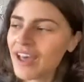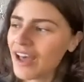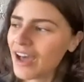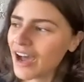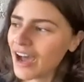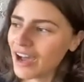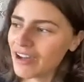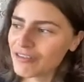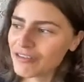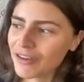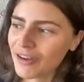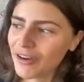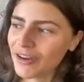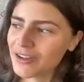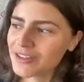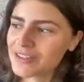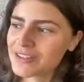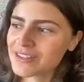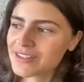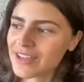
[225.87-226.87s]
I've
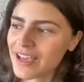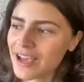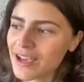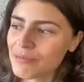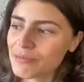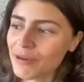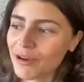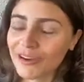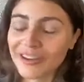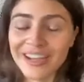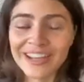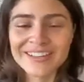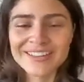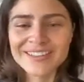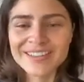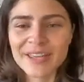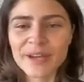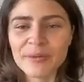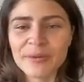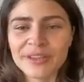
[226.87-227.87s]
got a
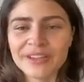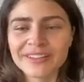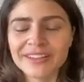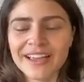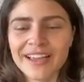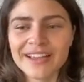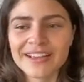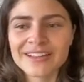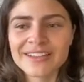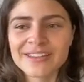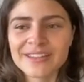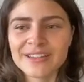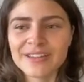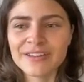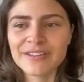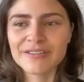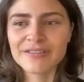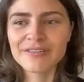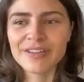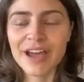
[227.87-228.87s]
podcast there with the likes
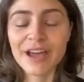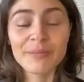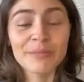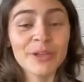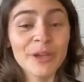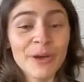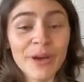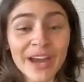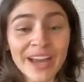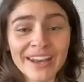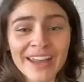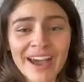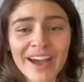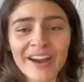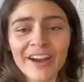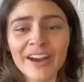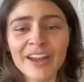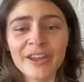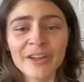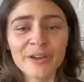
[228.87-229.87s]
of Johan
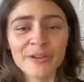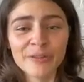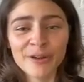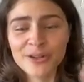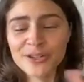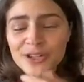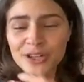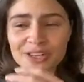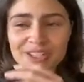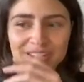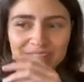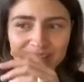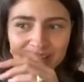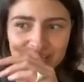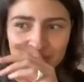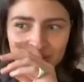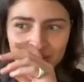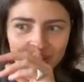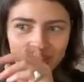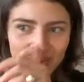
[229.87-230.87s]
Hari, who wrote Chasing the
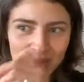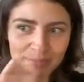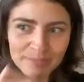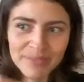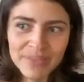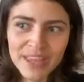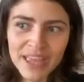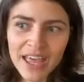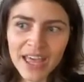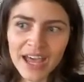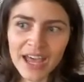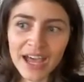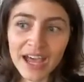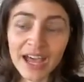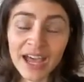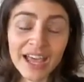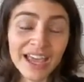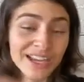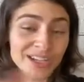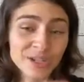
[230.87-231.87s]
Scream,
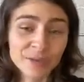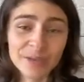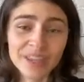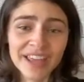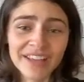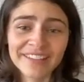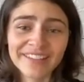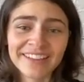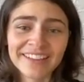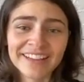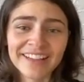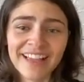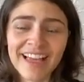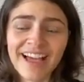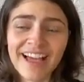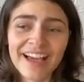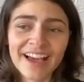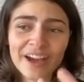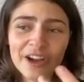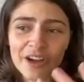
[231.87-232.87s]
actually with Helen
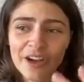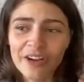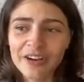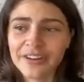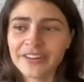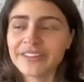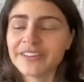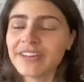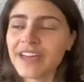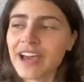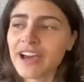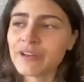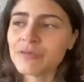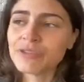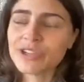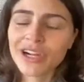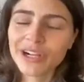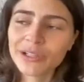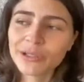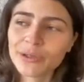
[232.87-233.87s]
Clark on
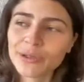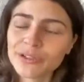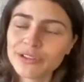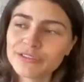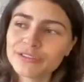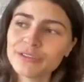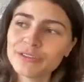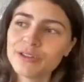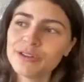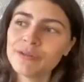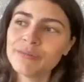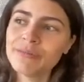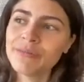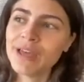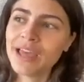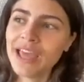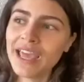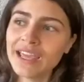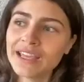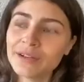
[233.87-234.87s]
drug law reform,
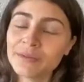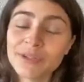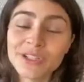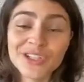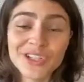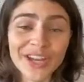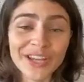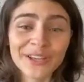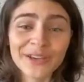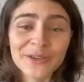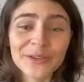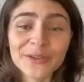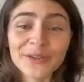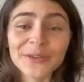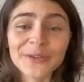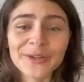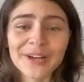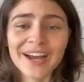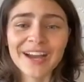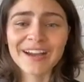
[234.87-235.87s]
and with Jane
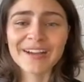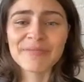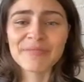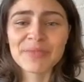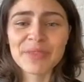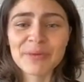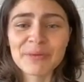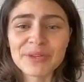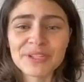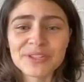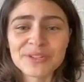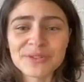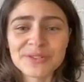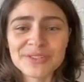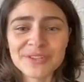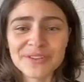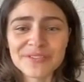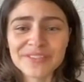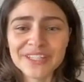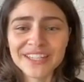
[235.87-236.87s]
Goodall when she
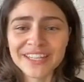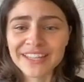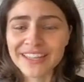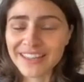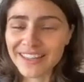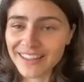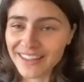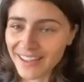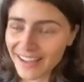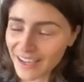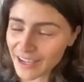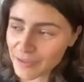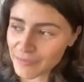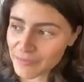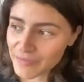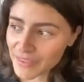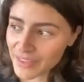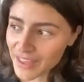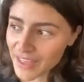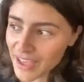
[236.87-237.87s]
was over here
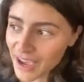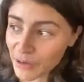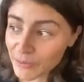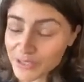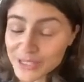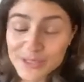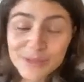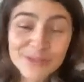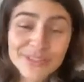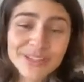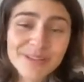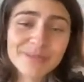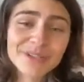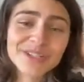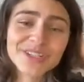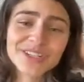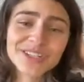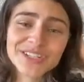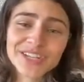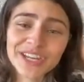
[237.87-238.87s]
helping to
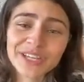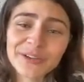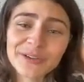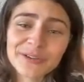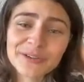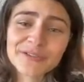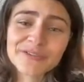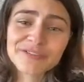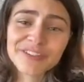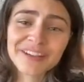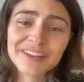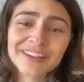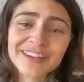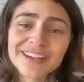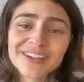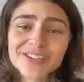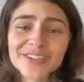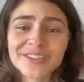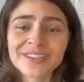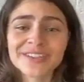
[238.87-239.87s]
establish the Jane Goodall
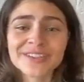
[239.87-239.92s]
Foundation.